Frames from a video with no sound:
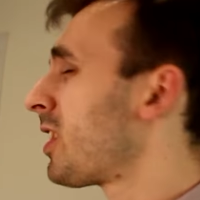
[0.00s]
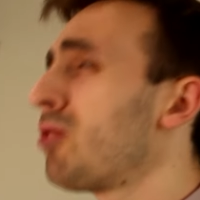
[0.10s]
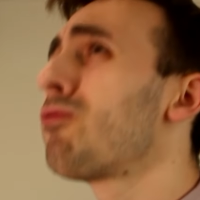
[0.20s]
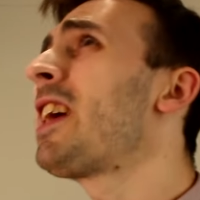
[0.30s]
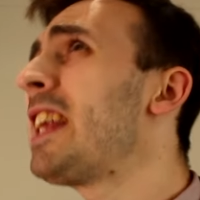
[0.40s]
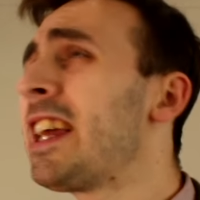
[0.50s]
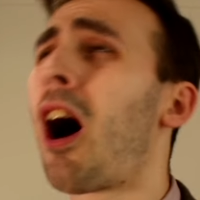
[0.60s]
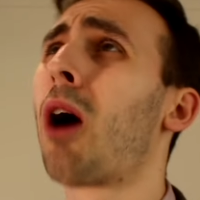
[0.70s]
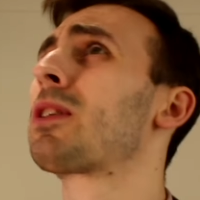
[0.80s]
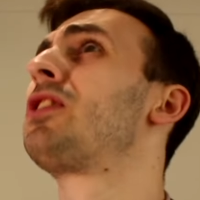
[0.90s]
you really
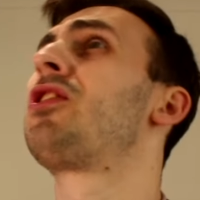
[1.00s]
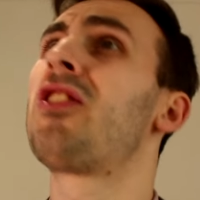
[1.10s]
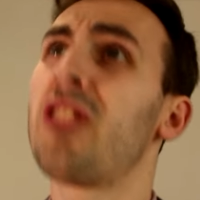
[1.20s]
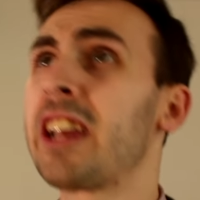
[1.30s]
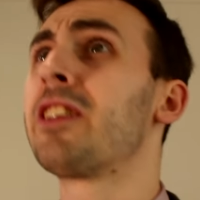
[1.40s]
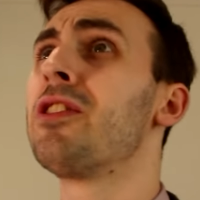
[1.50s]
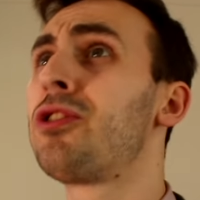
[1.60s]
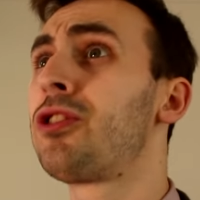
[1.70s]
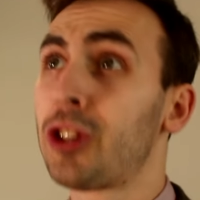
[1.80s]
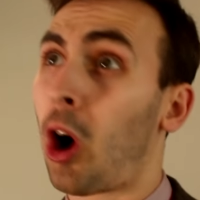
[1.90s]
are as thick
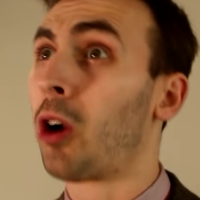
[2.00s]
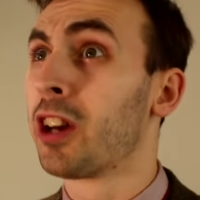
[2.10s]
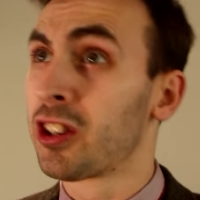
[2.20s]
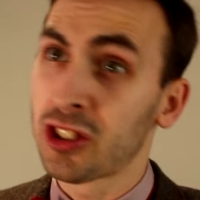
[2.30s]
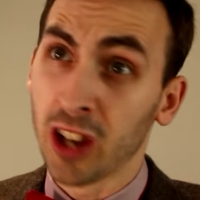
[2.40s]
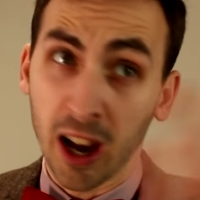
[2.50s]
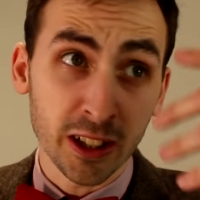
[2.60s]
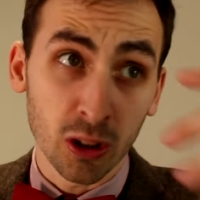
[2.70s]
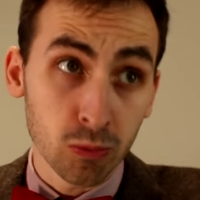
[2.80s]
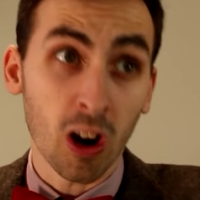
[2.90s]
as Donna
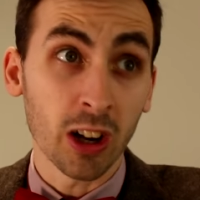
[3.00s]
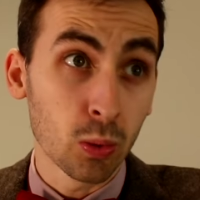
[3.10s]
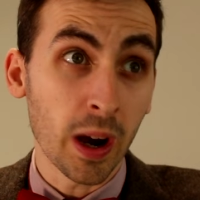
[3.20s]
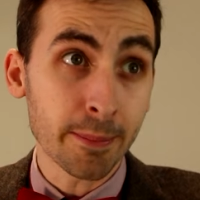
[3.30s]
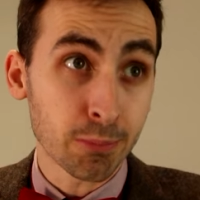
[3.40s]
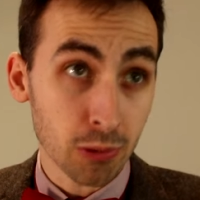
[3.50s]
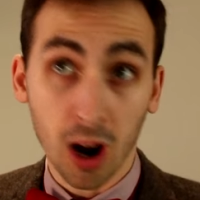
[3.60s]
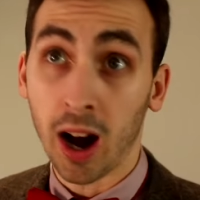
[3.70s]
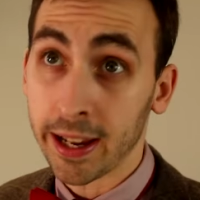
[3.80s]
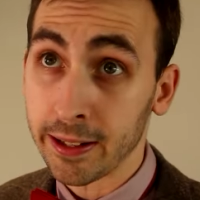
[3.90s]
circa runaway
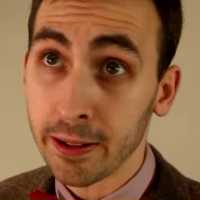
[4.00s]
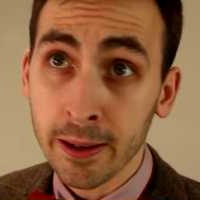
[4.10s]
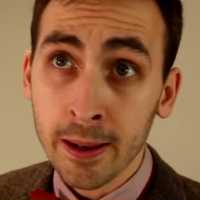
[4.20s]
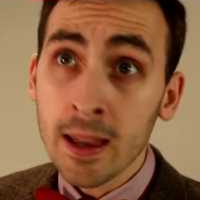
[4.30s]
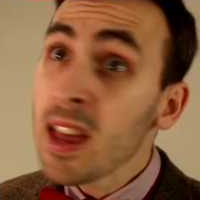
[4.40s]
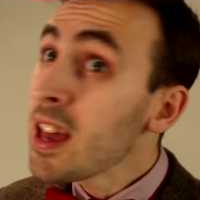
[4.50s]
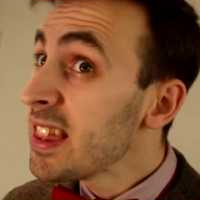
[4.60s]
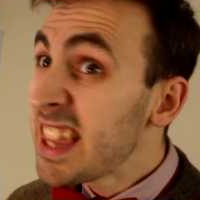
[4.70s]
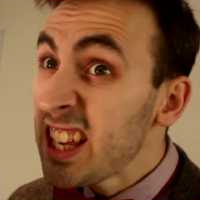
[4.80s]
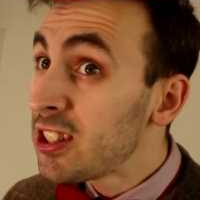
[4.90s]
bride.
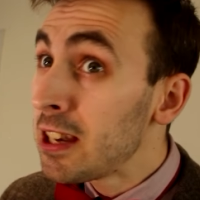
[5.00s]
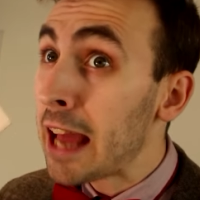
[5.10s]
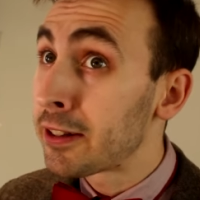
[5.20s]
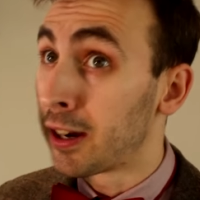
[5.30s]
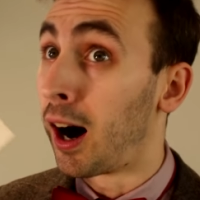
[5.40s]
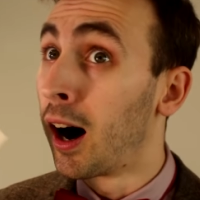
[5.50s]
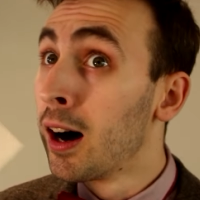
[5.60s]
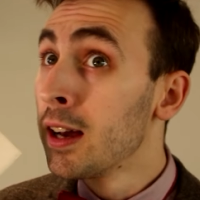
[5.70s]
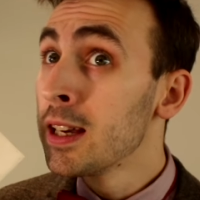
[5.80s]
This letter